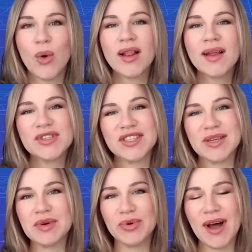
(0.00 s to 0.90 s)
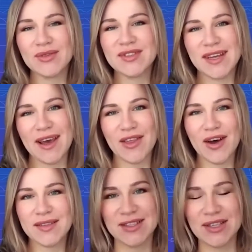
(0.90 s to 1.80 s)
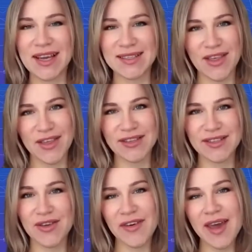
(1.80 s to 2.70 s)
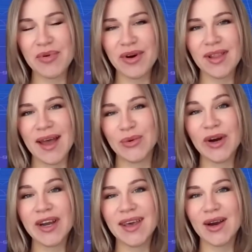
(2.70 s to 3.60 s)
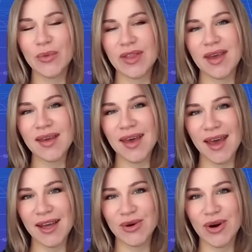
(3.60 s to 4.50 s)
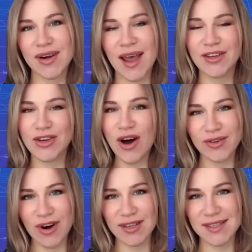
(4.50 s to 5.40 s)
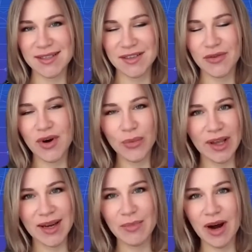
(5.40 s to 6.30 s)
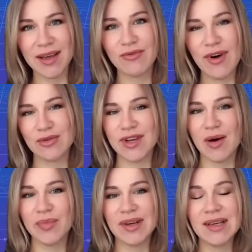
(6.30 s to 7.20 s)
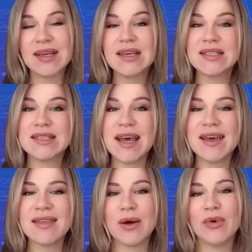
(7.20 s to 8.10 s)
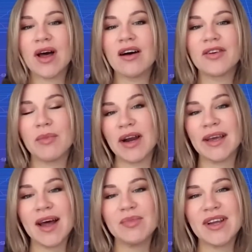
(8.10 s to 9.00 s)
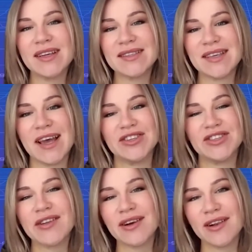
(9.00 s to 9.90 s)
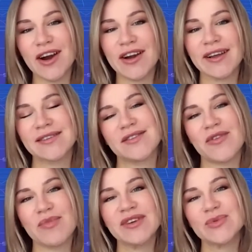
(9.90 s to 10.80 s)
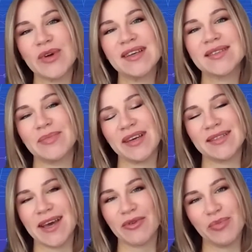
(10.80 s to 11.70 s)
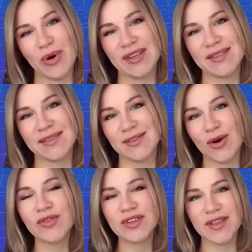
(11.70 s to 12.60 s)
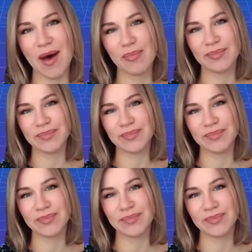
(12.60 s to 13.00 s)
Welcome to GP Bullhound Tech Thoughts. Today is the 30th of April, and we're here with Inge Heydorn and Johan Roslund for our weekly market roundup. Today, they will cover market updates and share their learnings from this week's big tech reports. Over to them.